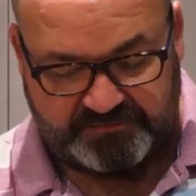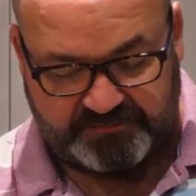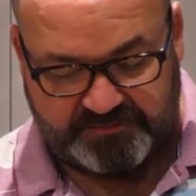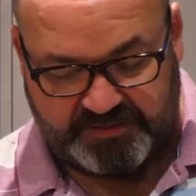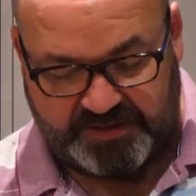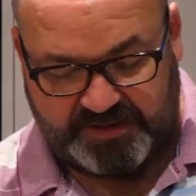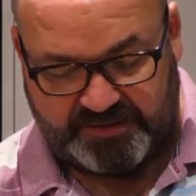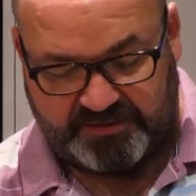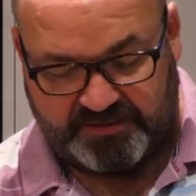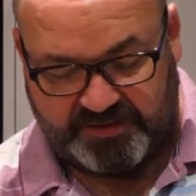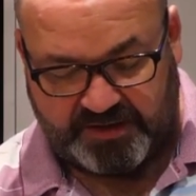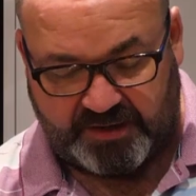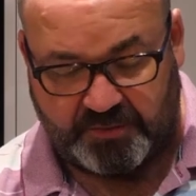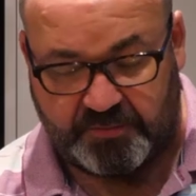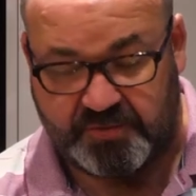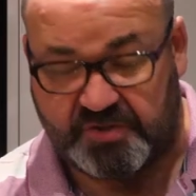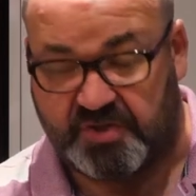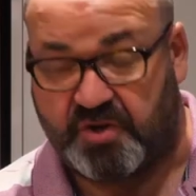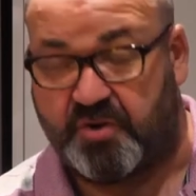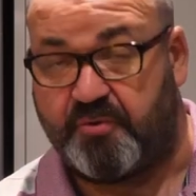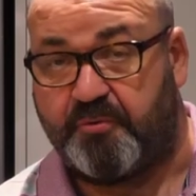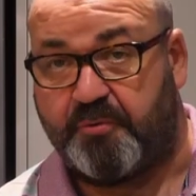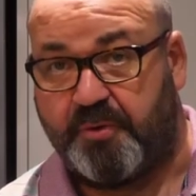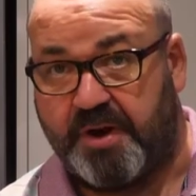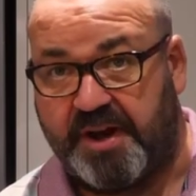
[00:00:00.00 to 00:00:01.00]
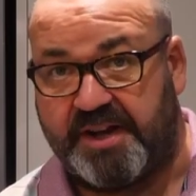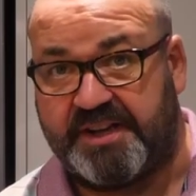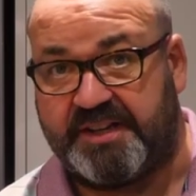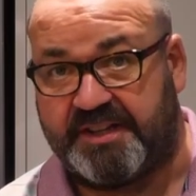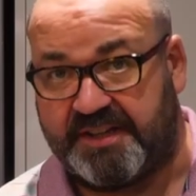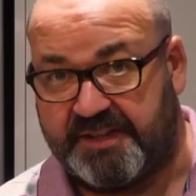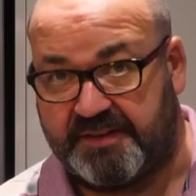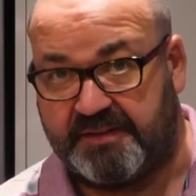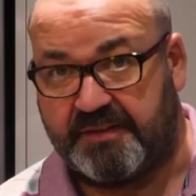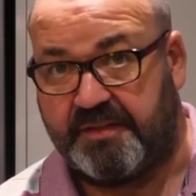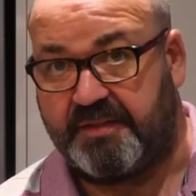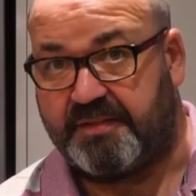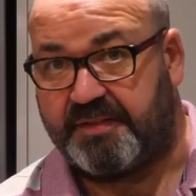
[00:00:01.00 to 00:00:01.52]
I was
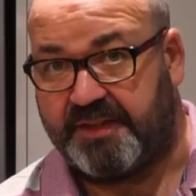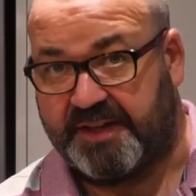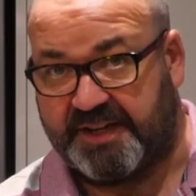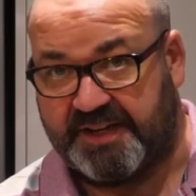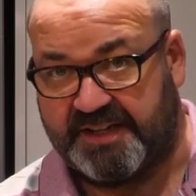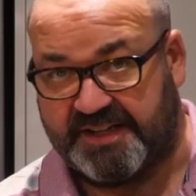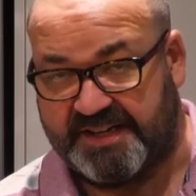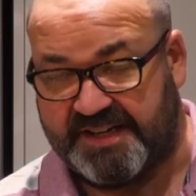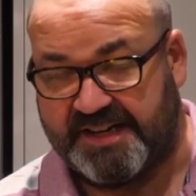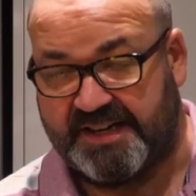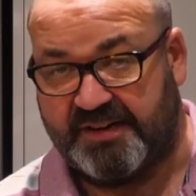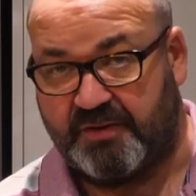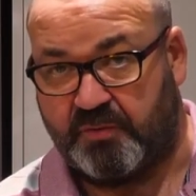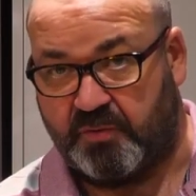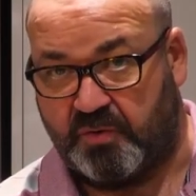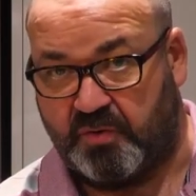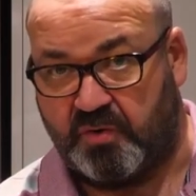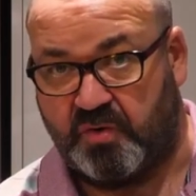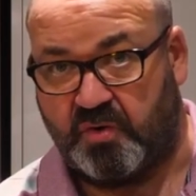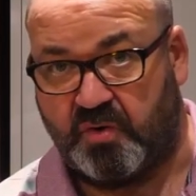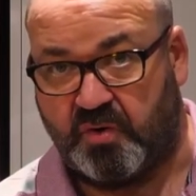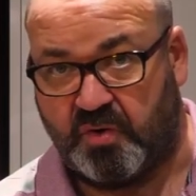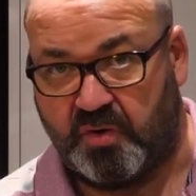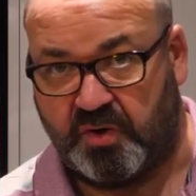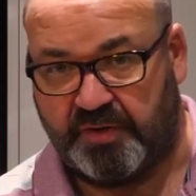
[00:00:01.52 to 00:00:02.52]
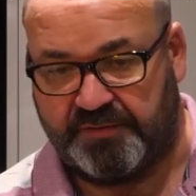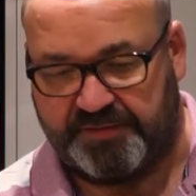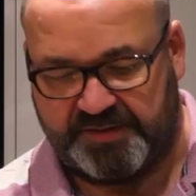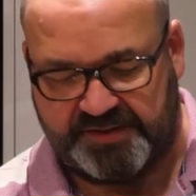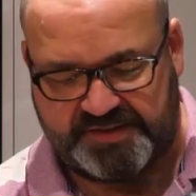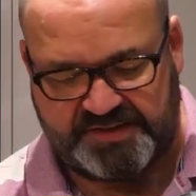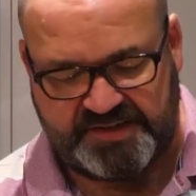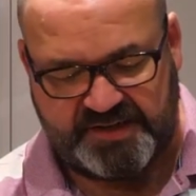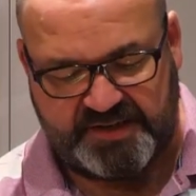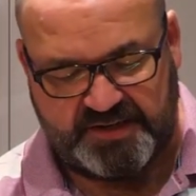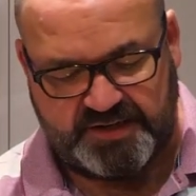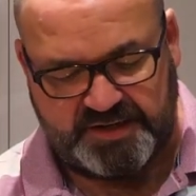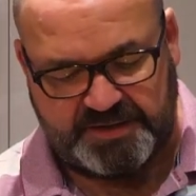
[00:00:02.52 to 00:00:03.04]
grinding the thing down all of the
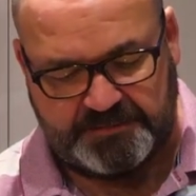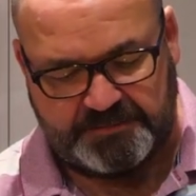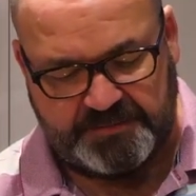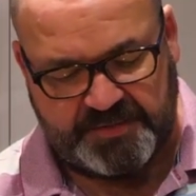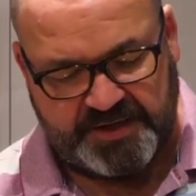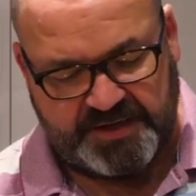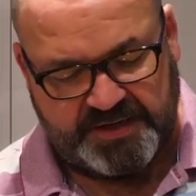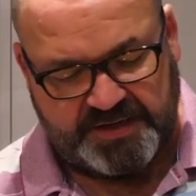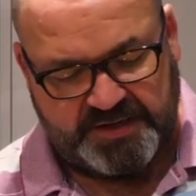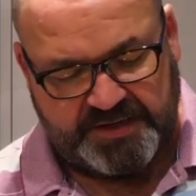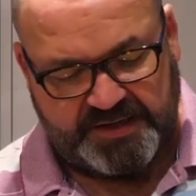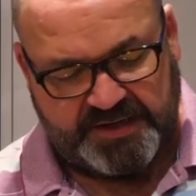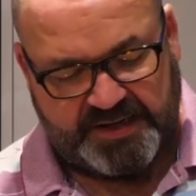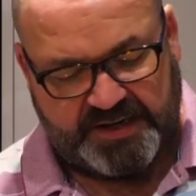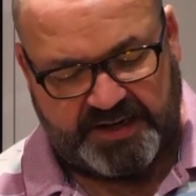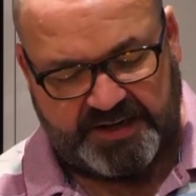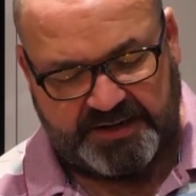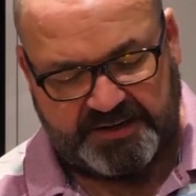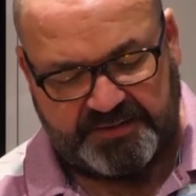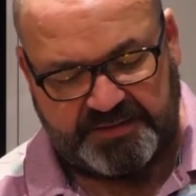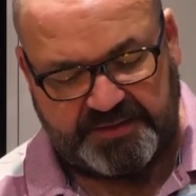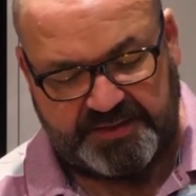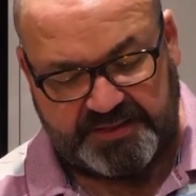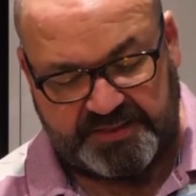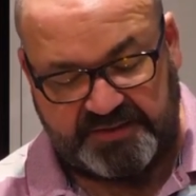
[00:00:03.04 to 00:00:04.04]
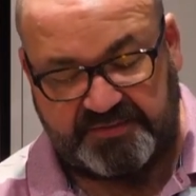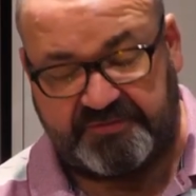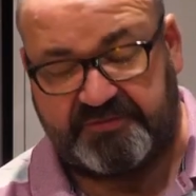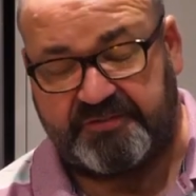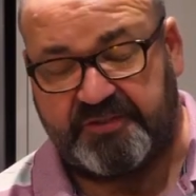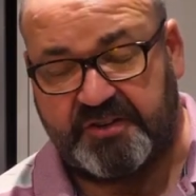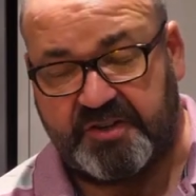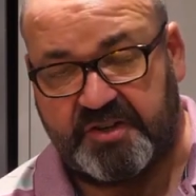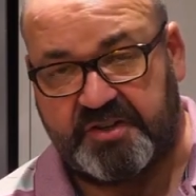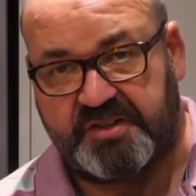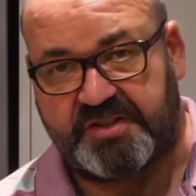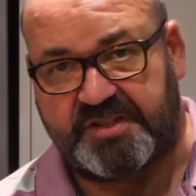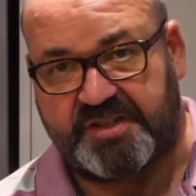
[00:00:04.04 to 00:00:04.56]
time. And I think the
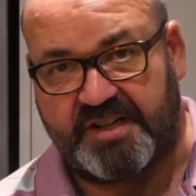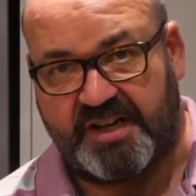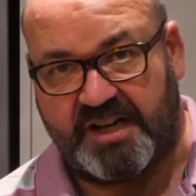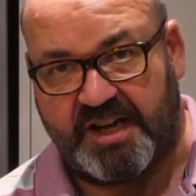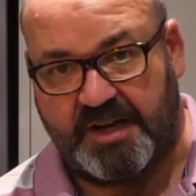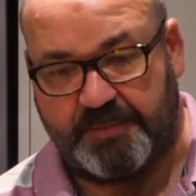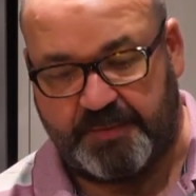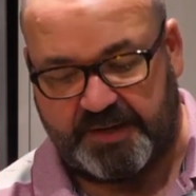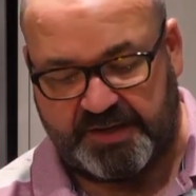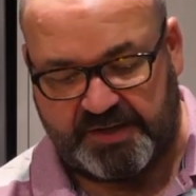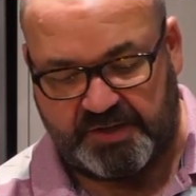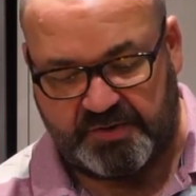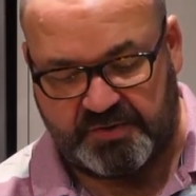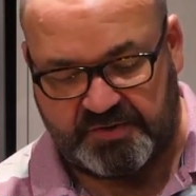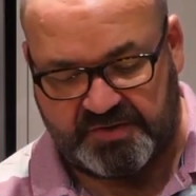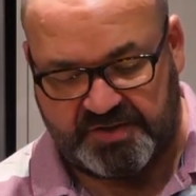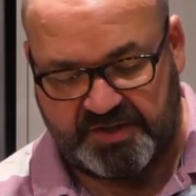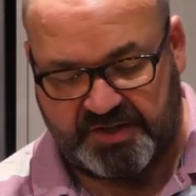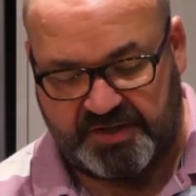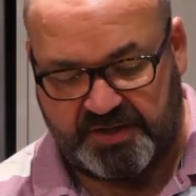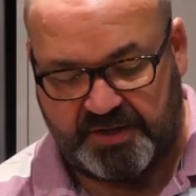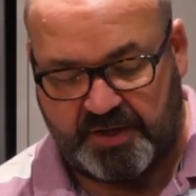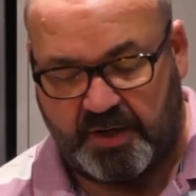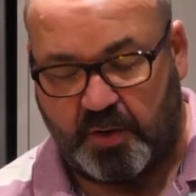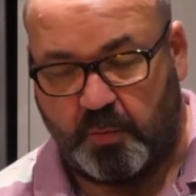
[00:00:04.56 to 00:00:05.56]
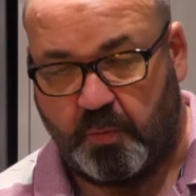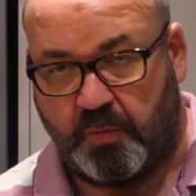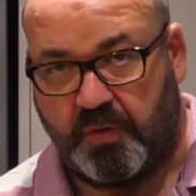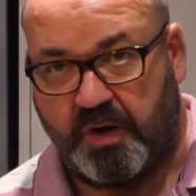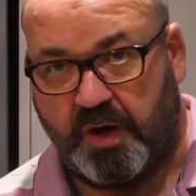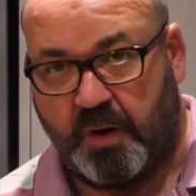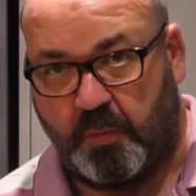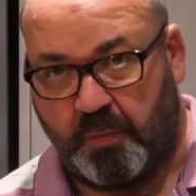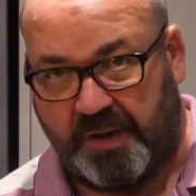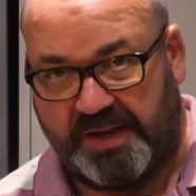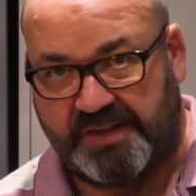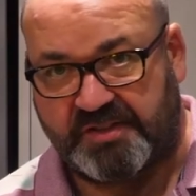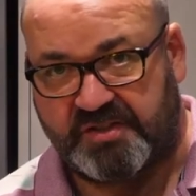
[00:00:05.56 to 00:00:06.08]
first time I used a
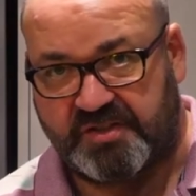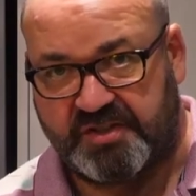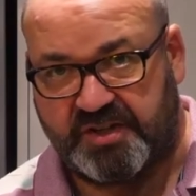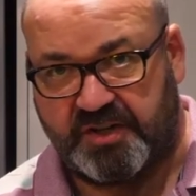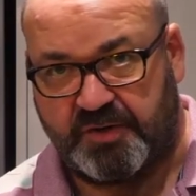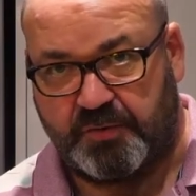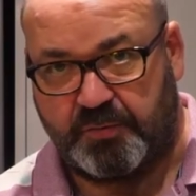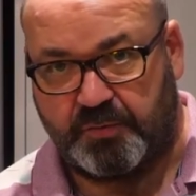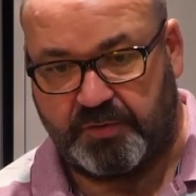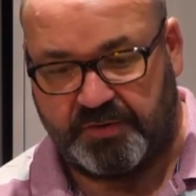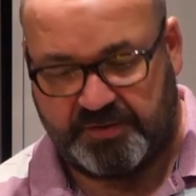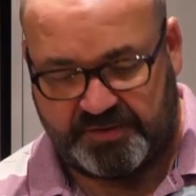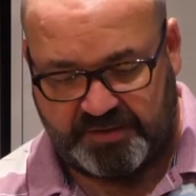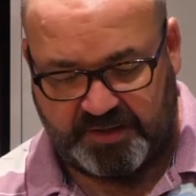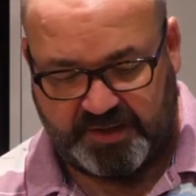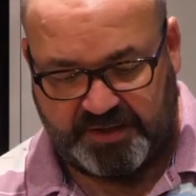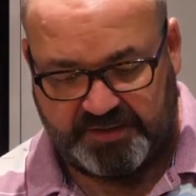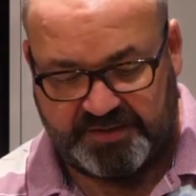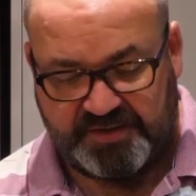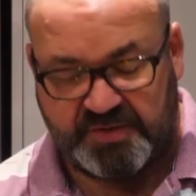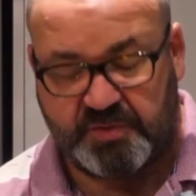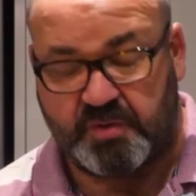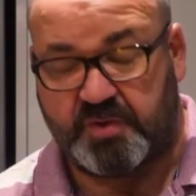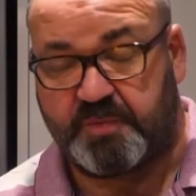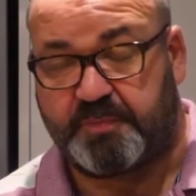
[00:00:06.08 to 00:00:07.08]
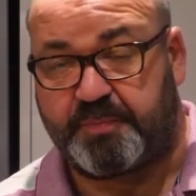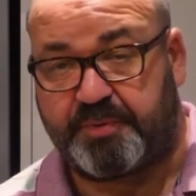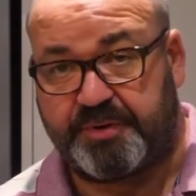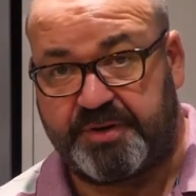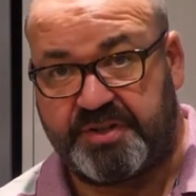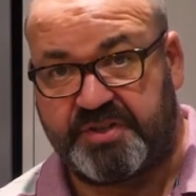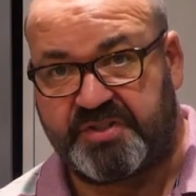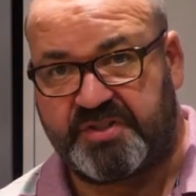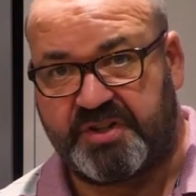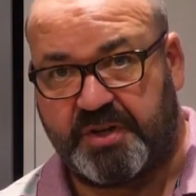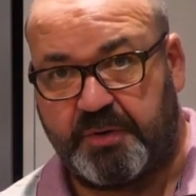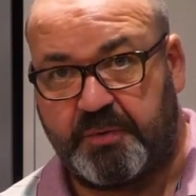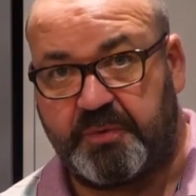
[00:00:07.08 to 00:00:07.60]
whetstone, this was
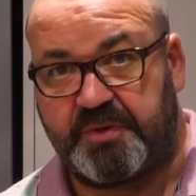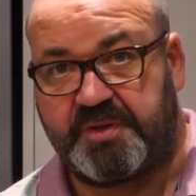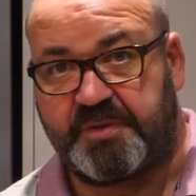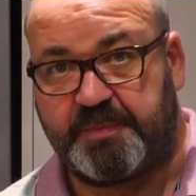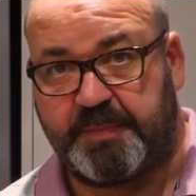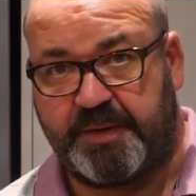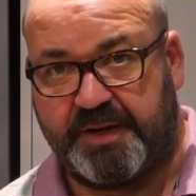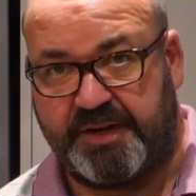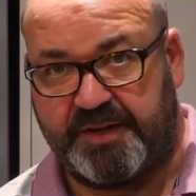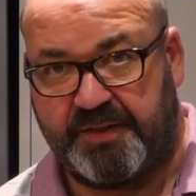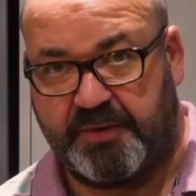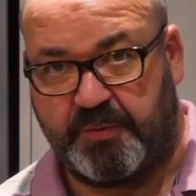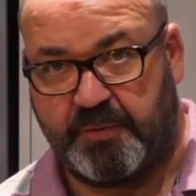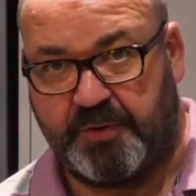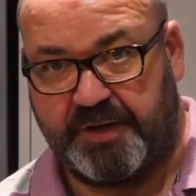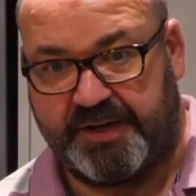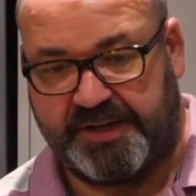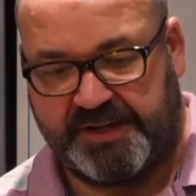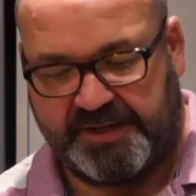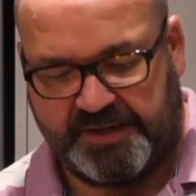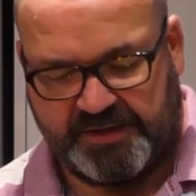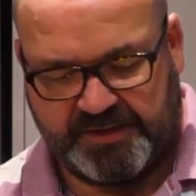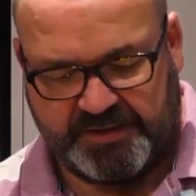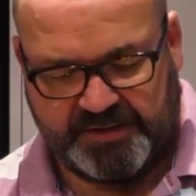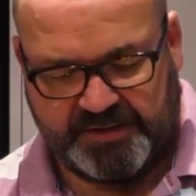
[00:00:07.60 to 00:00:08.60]
pre-soaked by the way,